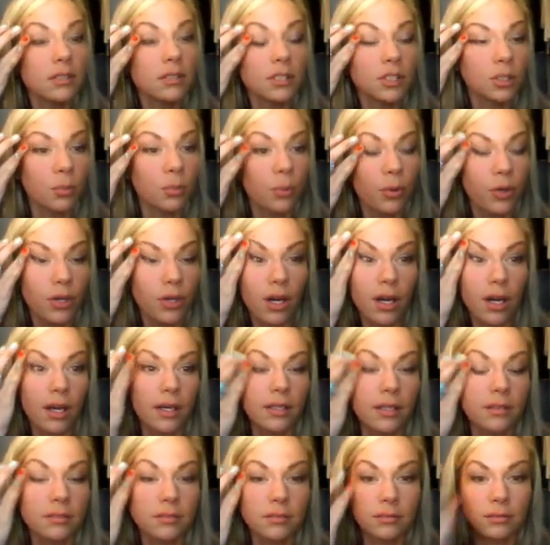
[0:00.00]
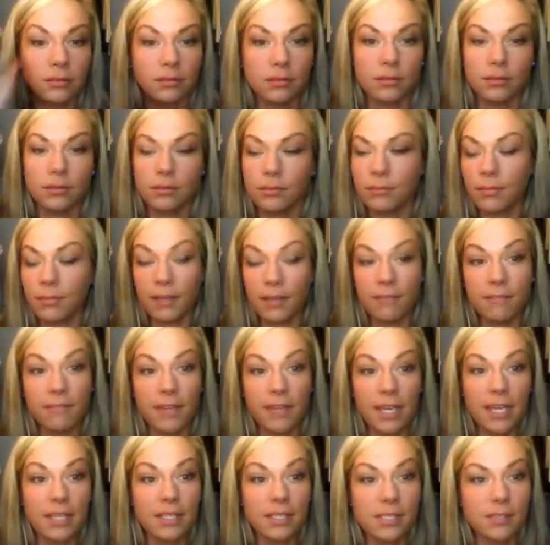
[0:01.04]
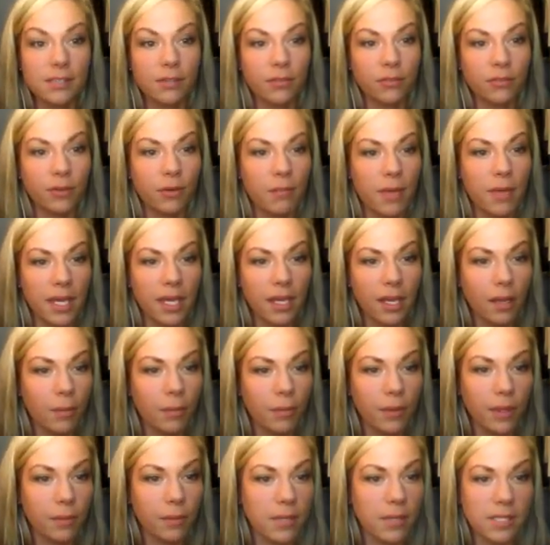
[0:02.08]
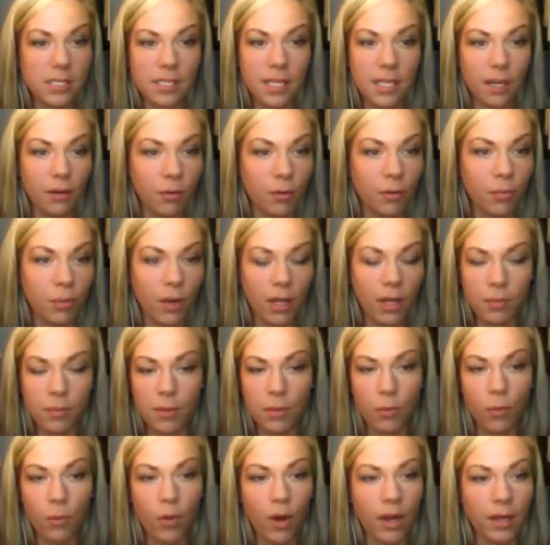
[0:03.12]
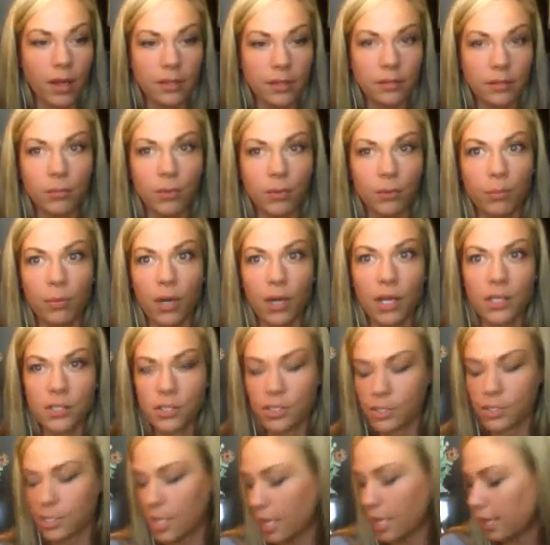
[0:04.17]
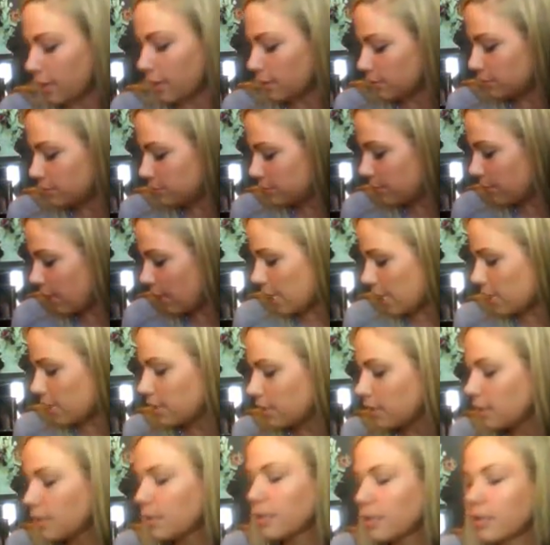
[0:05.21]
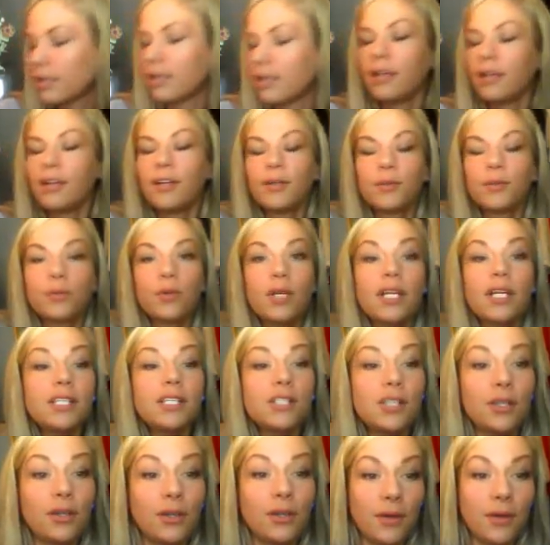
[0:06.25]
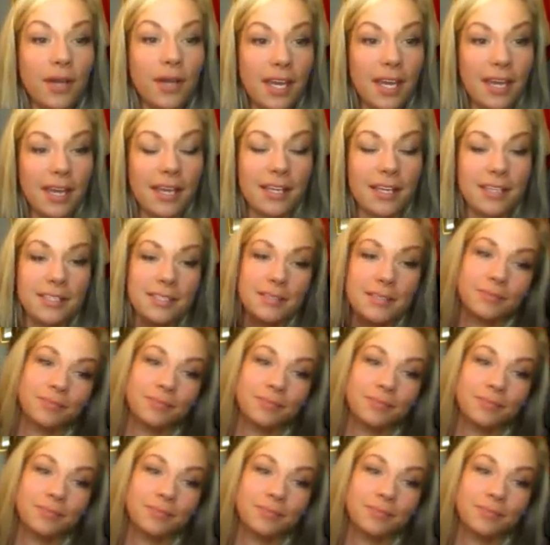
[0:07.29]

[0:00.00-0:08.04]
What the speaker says: to put on my face for makeup, mascara would probably be one, but bronzer second. But what I do is